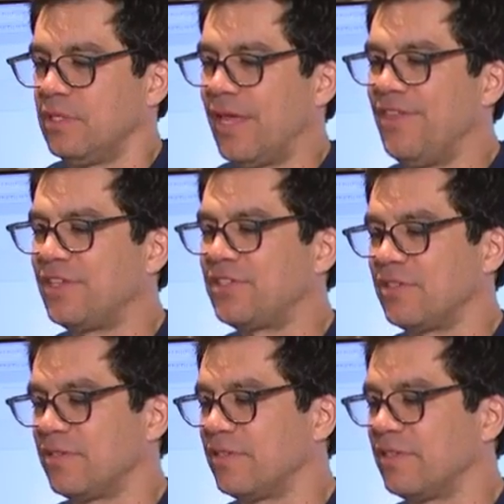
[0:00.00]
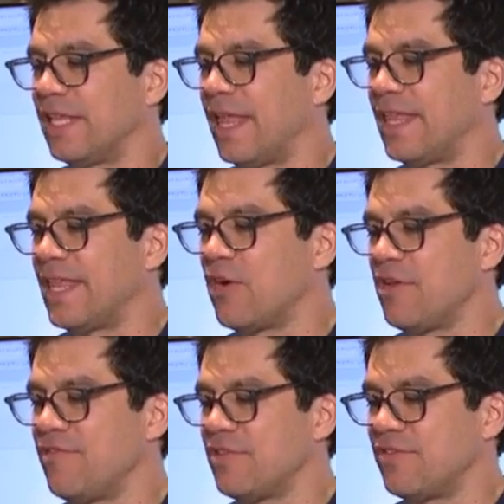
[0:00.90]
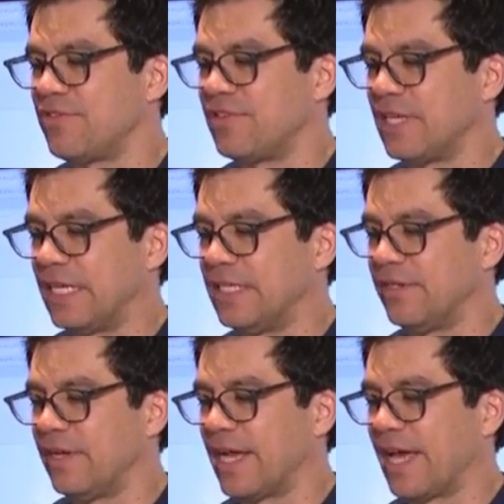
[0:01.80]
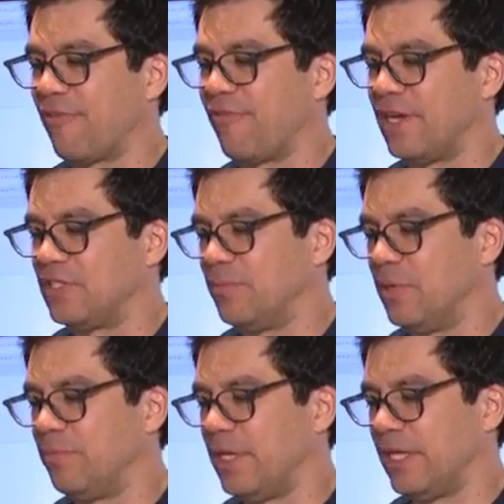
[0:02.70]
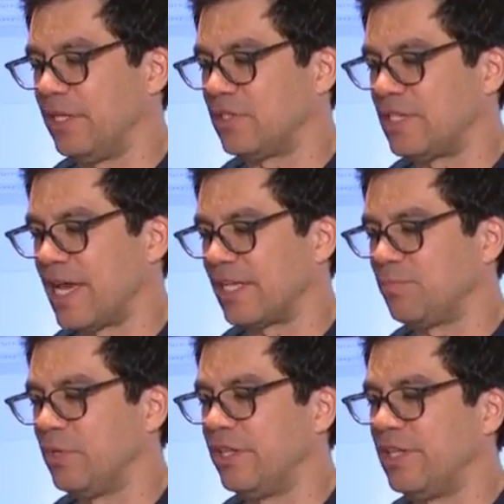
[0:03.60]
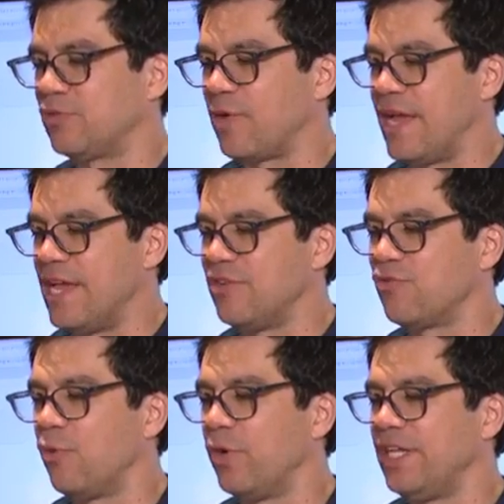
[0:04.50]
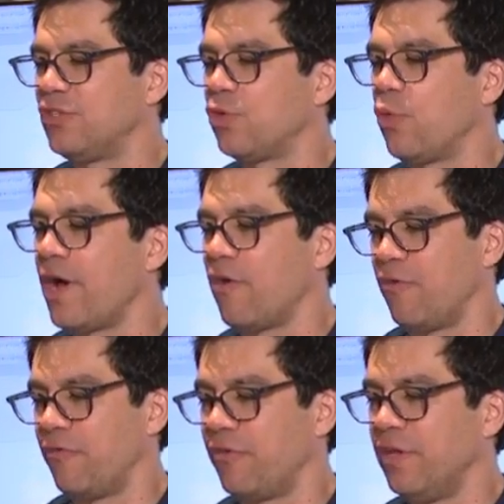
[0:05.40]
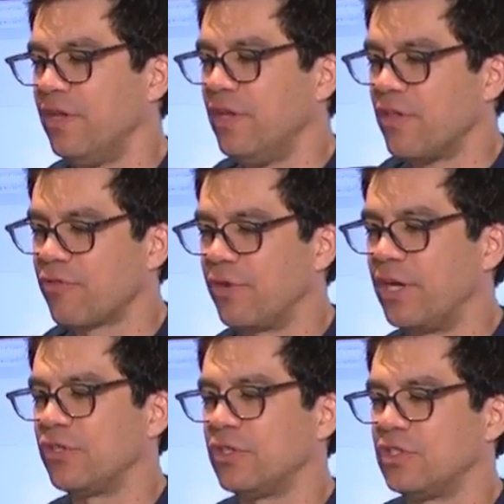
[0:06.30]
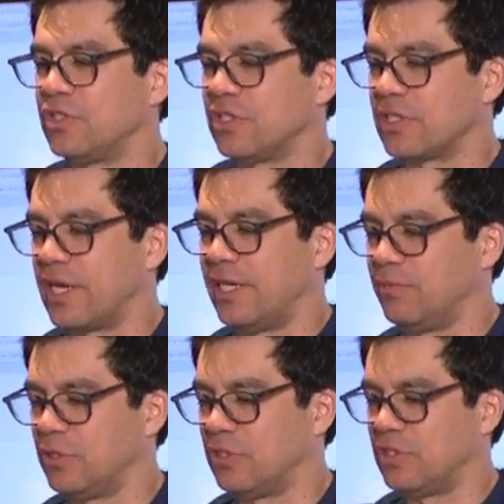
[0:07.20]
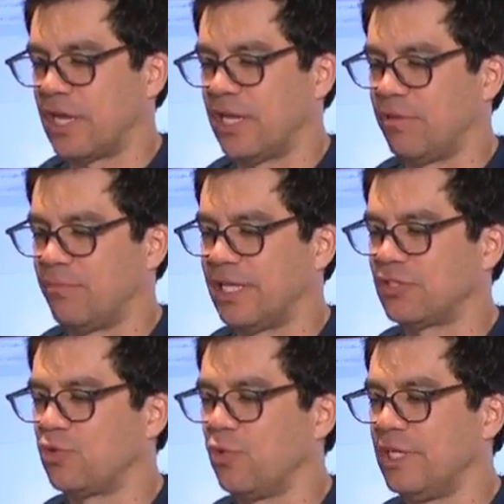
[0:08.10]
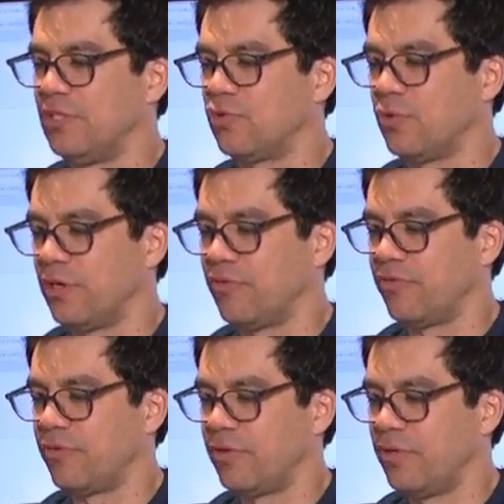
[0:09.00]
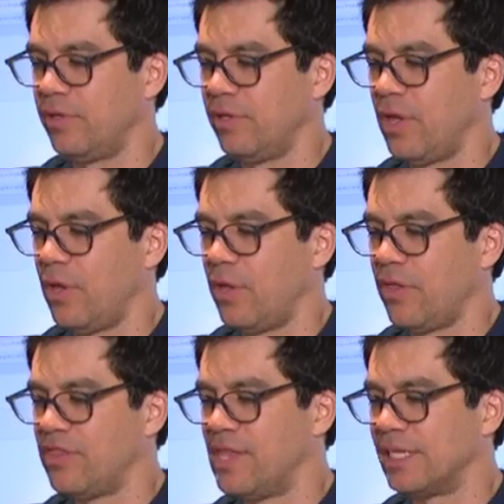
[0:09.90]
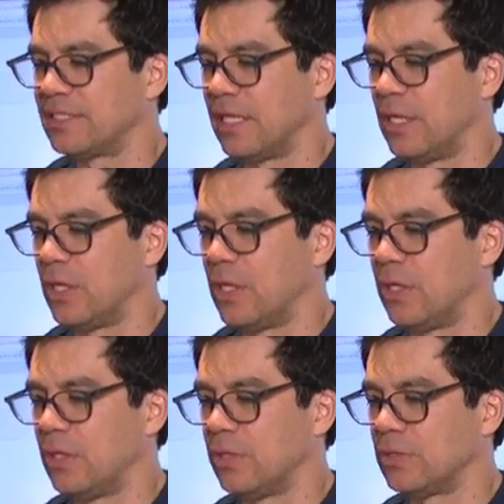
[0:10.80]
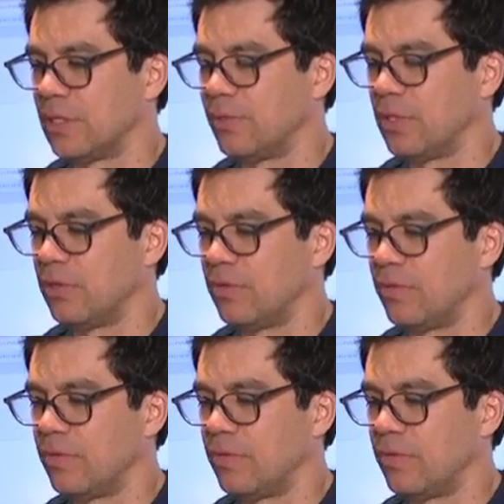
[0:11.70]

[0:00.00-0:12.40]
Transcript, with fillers: And this, they don't even, I got to find some updated stats. Put it this way in 2012, 306 items a second, but that's 2012. That's a long time ago.